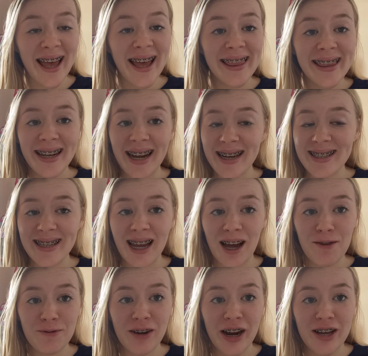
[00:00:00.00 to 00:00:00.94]
The next thing
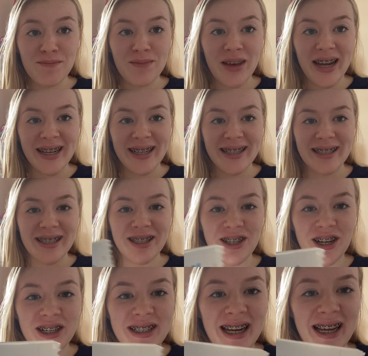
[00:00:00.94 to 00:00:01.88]
I would recommend is to
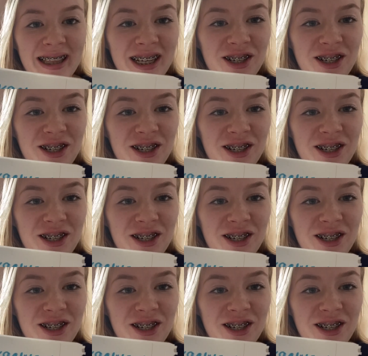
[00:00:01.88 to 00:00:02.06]
start daily